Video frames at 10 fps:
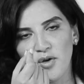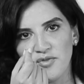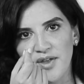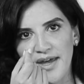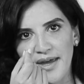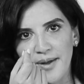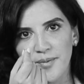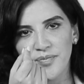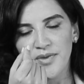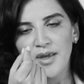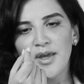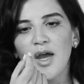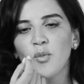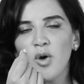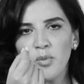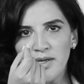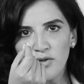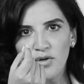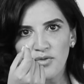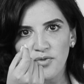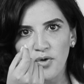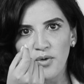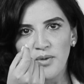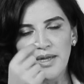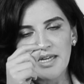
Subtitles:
of the hair. And what we look for